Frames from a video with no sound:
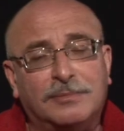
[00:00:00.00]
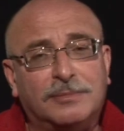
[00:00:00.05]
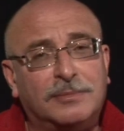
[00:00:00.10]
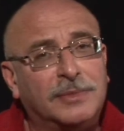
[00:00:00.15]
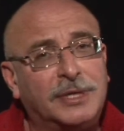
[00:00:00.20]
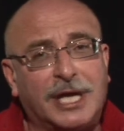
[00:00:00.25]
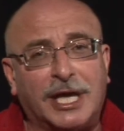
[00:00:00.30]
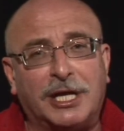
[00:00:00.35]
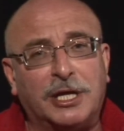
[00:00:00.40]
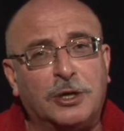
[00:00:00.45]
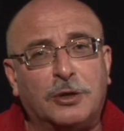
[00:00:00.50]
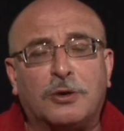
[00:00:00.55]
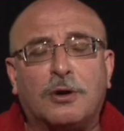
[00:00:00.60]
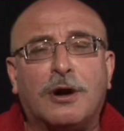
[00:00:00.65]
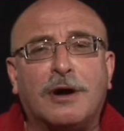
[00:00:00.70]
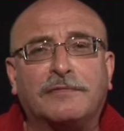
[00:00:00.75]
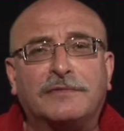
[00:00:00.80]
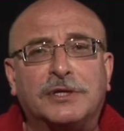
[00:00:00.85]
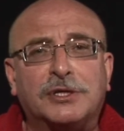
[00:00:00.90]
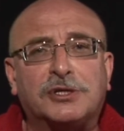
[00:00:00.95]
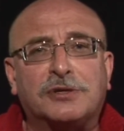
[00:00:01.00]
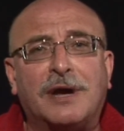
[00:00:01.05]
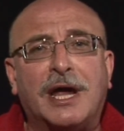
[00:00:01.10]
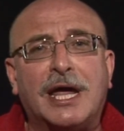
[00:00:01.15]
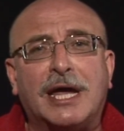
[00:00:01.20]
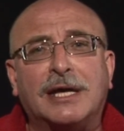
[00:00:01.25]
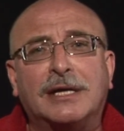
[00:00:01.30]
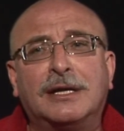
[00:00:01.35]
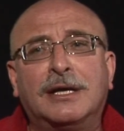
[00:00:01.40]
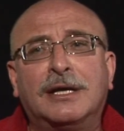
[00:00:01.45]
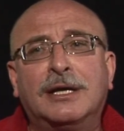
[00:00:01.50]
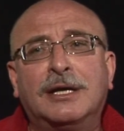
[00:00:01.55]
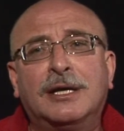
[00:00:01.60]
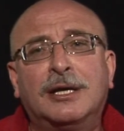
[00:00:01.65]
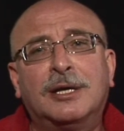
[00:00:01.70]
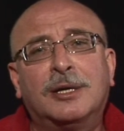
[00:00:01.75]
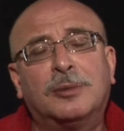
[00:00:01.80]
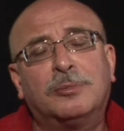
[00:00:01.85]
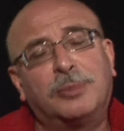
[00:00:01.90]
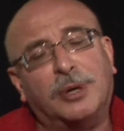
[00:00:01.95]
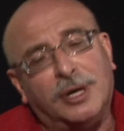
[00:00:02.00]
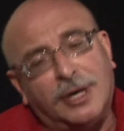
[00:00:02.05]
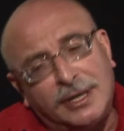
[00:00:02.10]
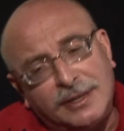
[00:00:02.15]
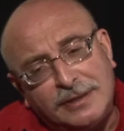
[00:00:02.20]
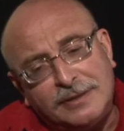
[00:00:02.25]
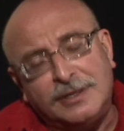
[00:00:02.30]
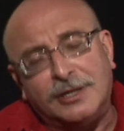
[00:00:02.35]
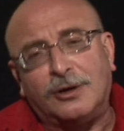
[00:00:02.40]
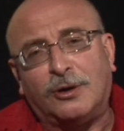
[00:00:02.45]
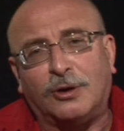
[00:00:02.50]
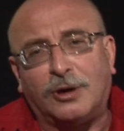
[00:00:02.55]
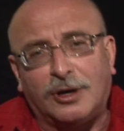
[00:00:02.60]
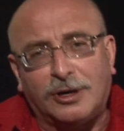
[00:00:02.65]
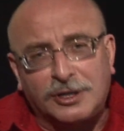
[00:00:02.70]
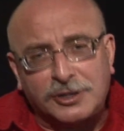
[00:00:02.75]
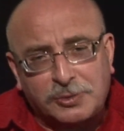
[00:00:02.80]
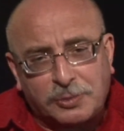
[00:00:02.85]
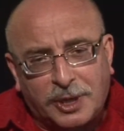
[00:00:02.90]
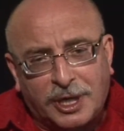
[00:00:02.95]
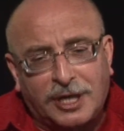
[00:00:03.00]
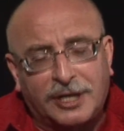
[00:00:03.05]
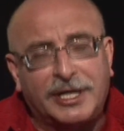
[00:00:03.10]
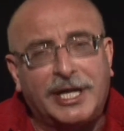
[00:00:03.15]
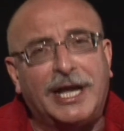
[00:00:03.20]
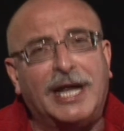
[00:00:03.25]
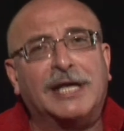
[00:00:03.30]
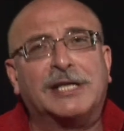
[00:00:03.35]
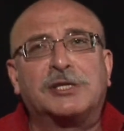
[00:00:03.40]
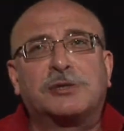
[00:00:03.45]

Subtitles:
getting her off the train, but all's well that ends